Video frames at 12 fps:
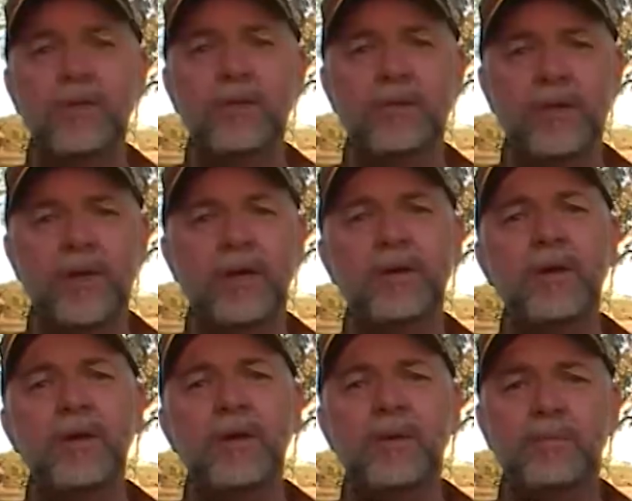So,
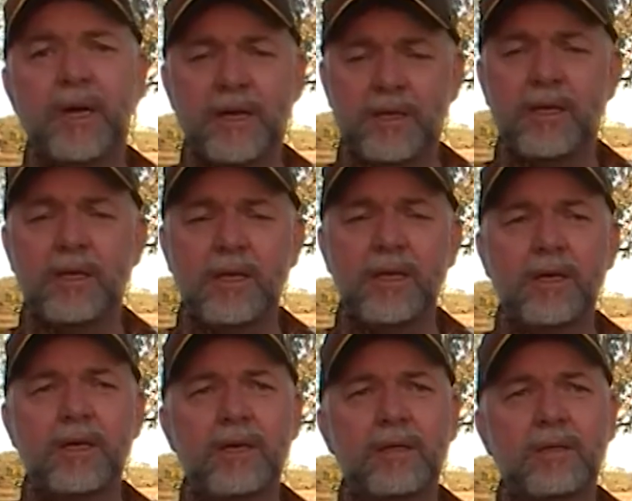but in in
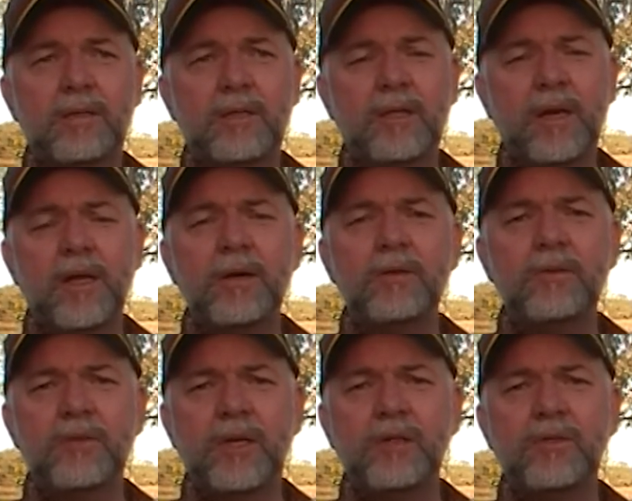a in the local
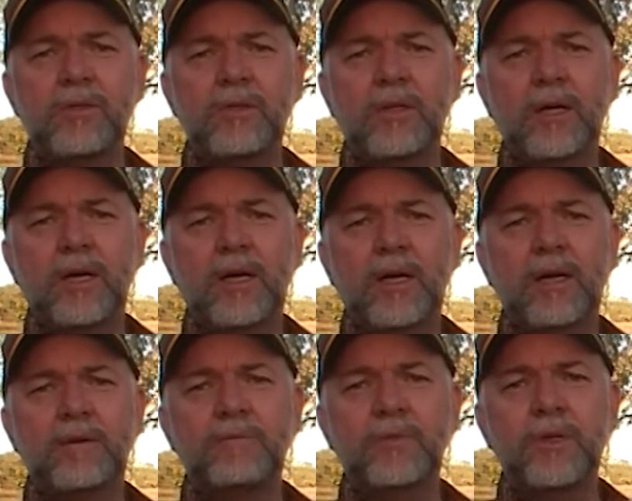sense, uh,
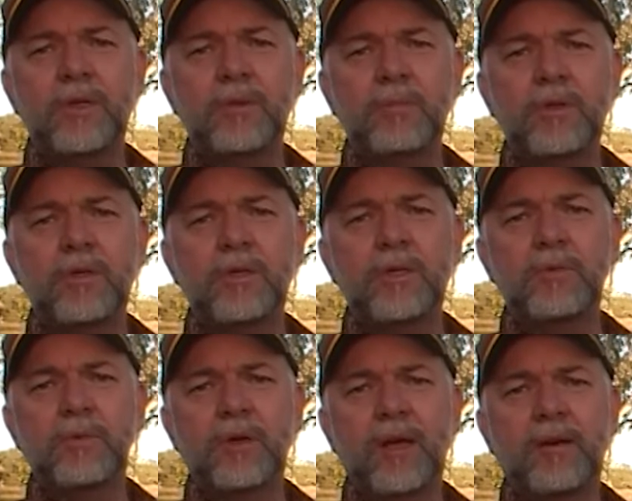
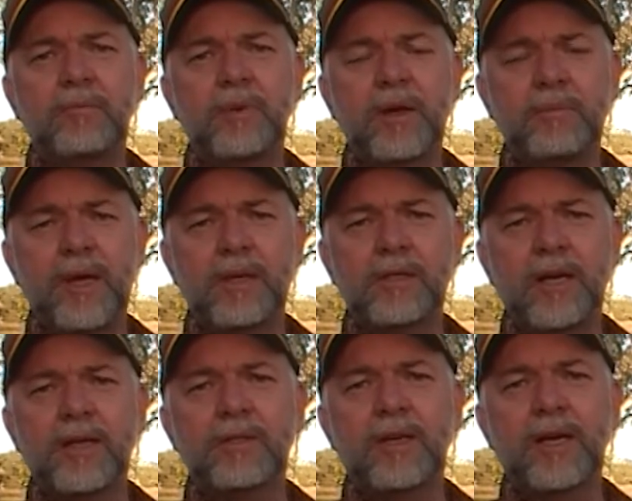communities will have better managed
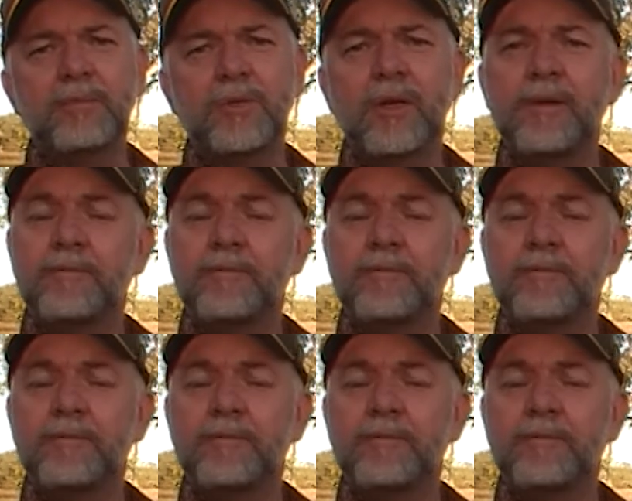landscapes.